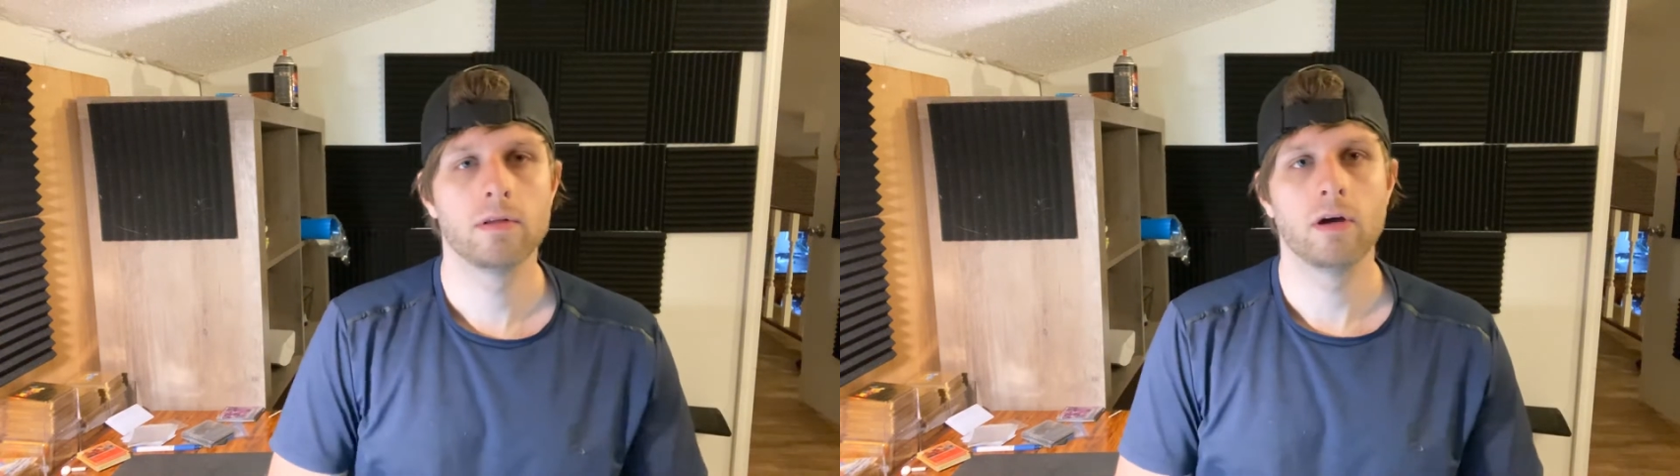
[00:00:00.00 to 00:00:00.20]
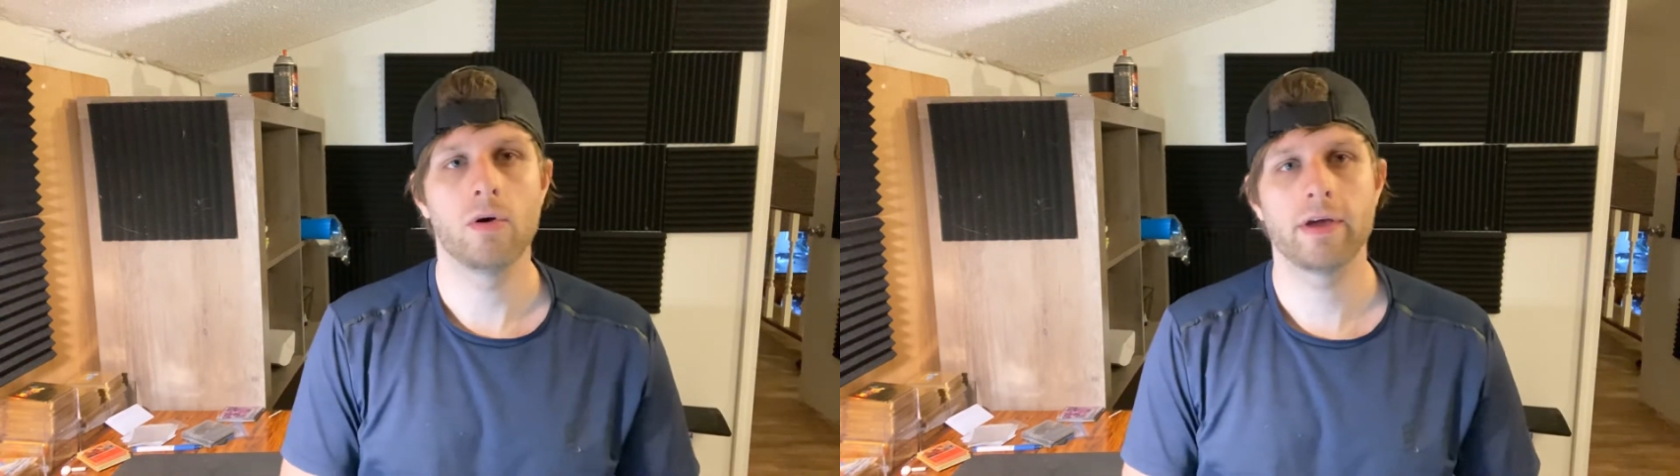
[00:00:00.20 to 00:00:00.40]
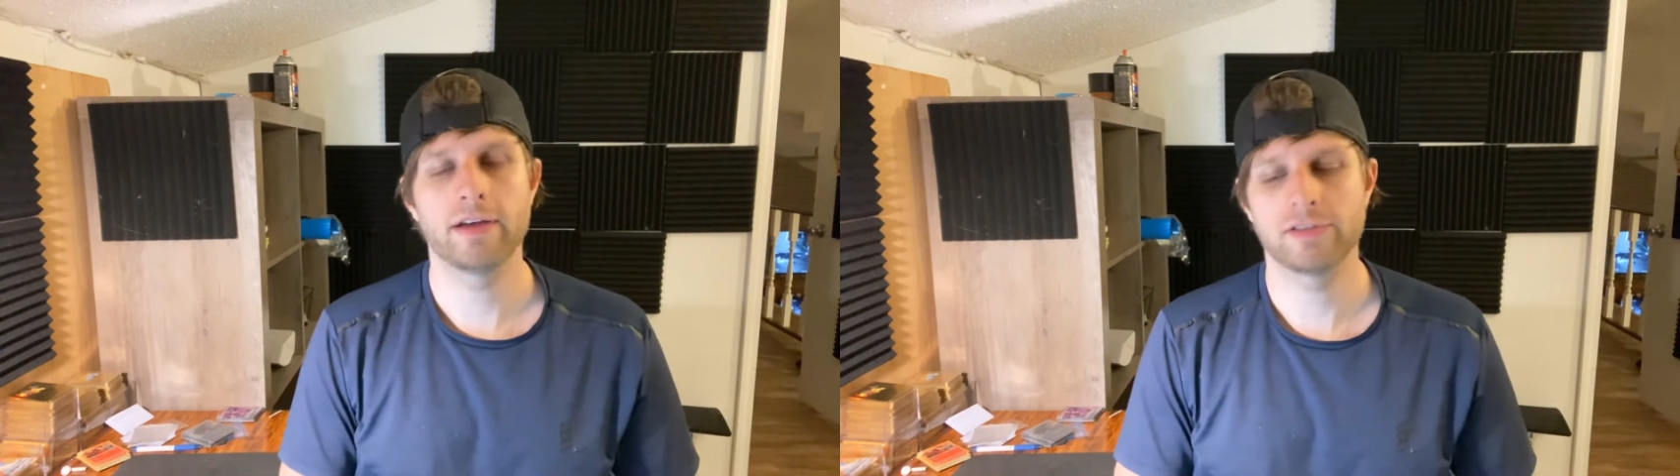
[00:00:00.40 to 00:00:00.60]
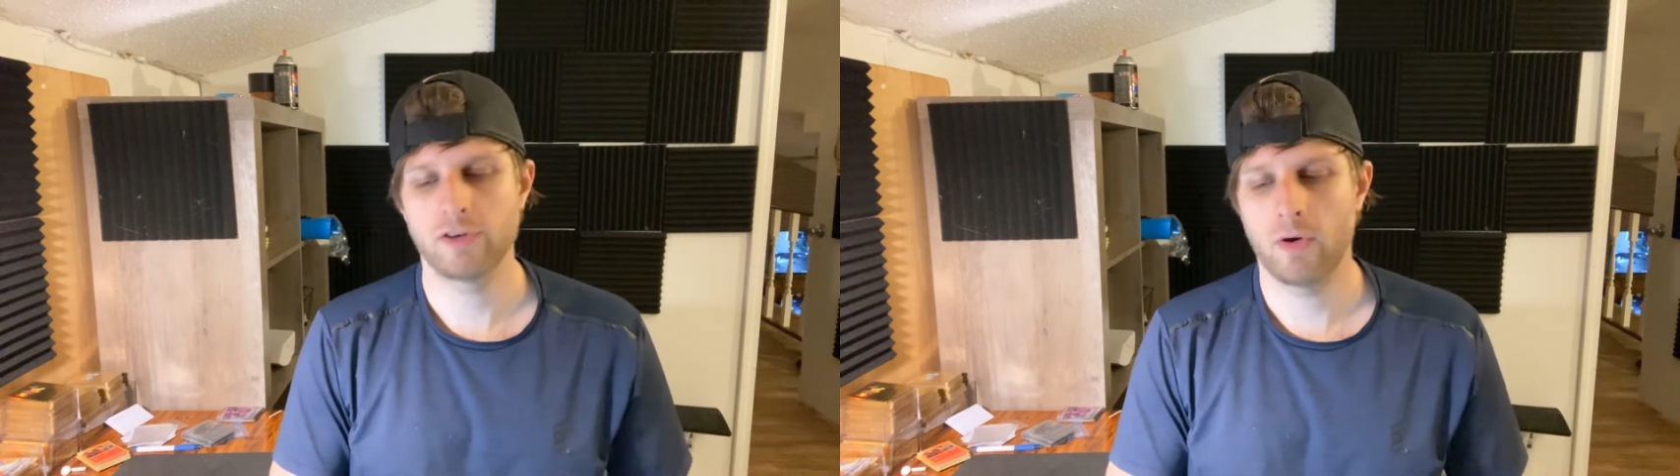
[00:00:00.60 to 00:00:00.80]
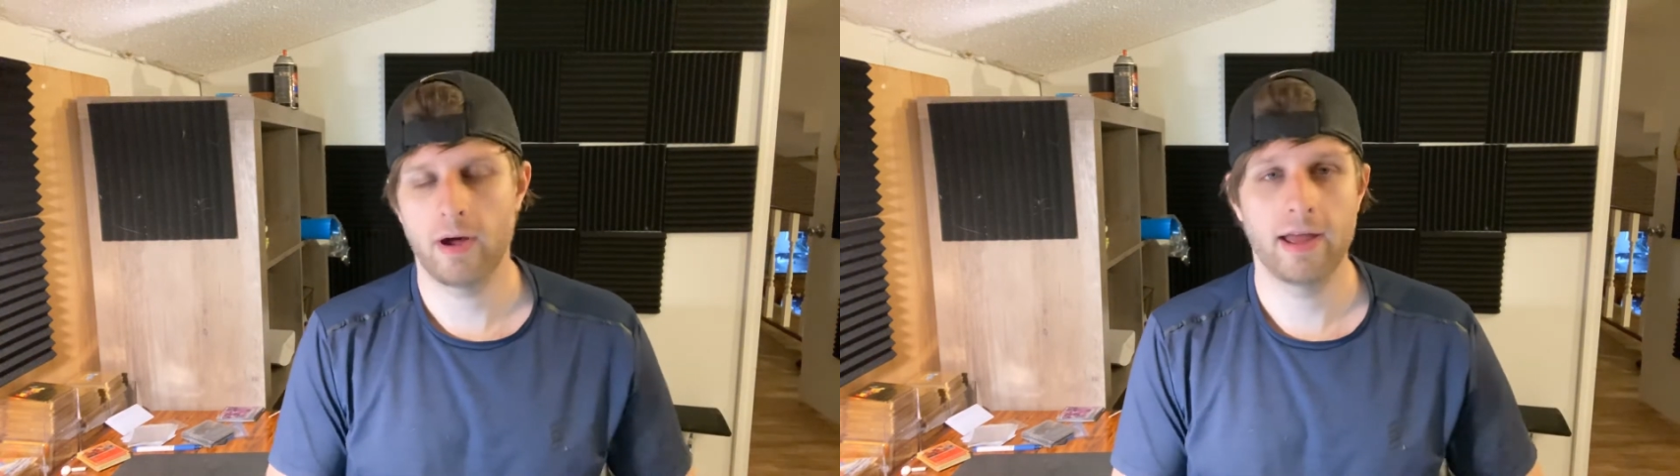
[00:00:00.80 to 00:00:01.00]
Okay,
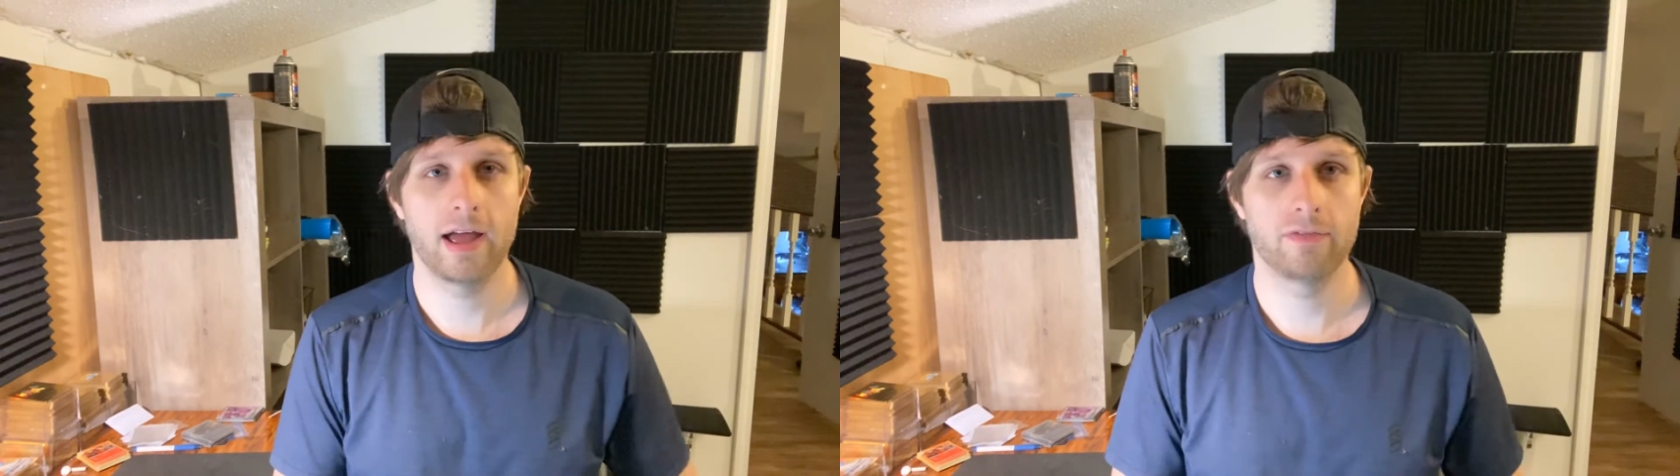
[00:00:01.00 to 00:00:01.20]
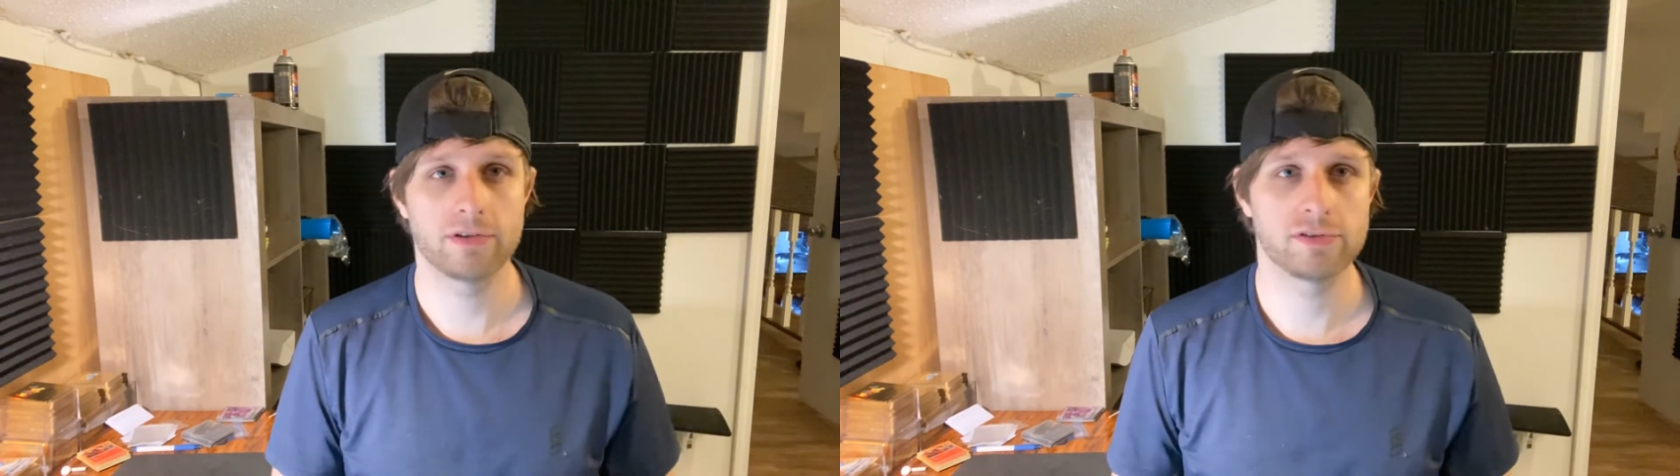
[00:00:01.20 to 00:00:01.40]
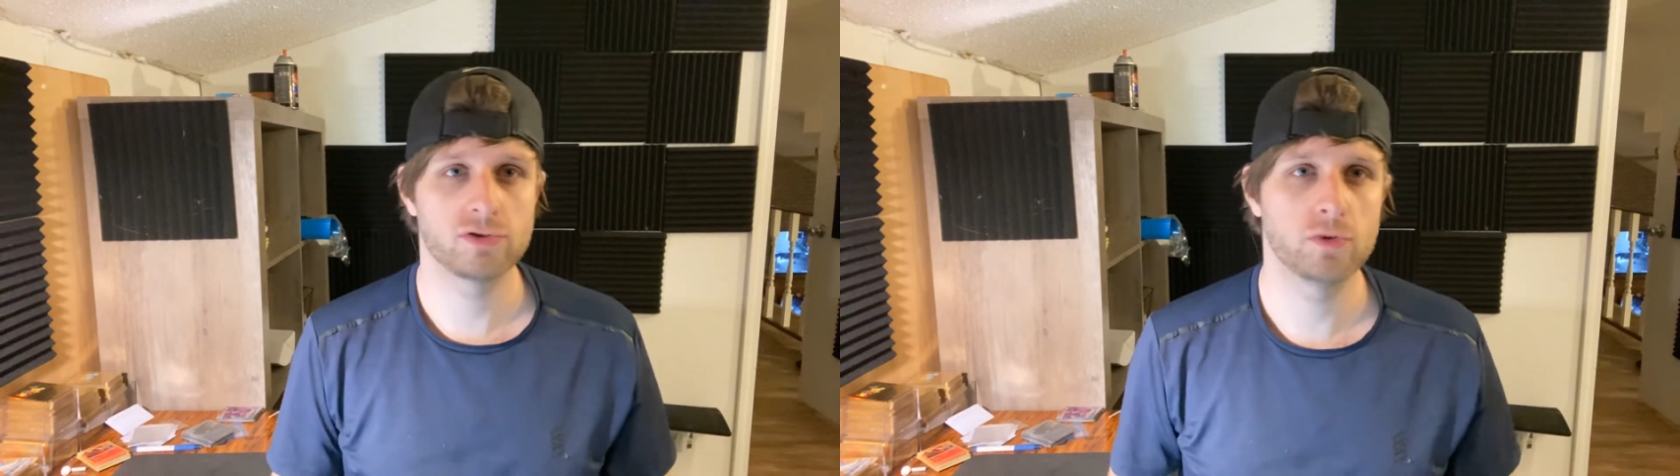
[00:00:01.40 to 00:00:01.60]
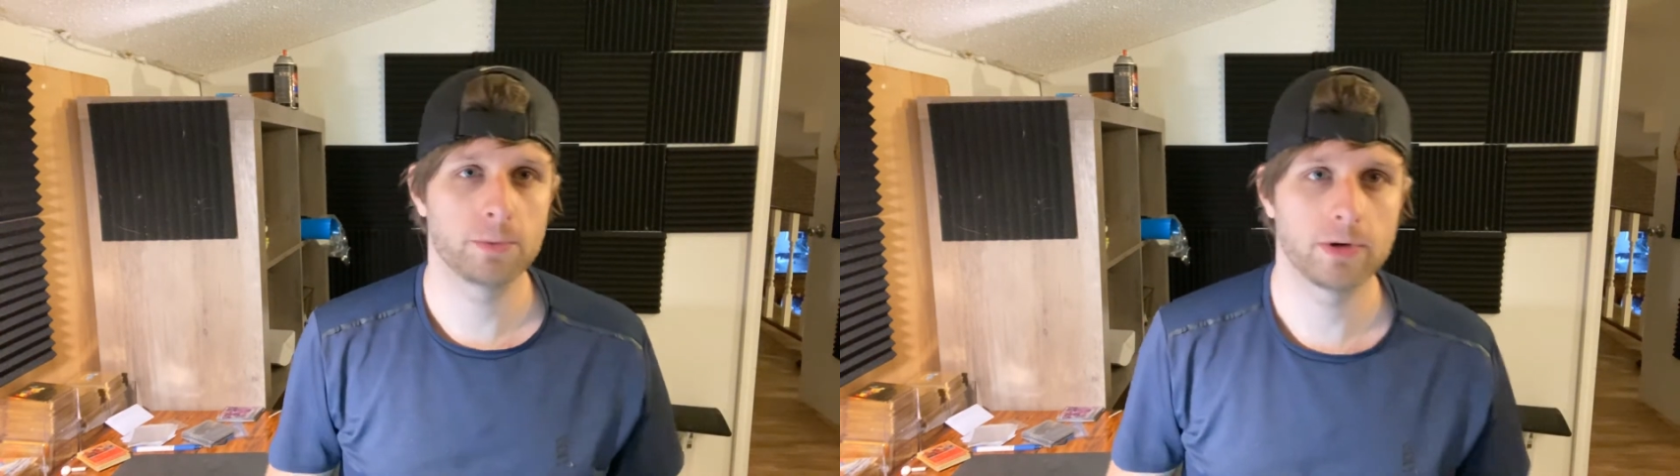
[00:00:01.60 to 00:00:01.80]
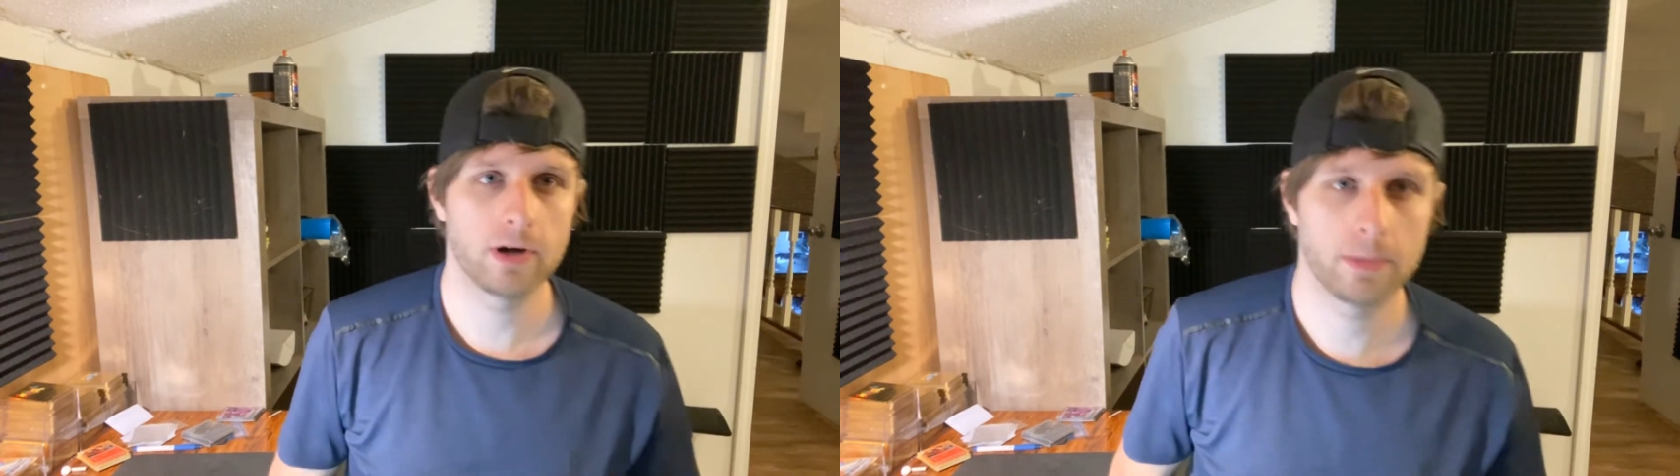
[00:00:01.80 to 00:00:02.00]
so I have a super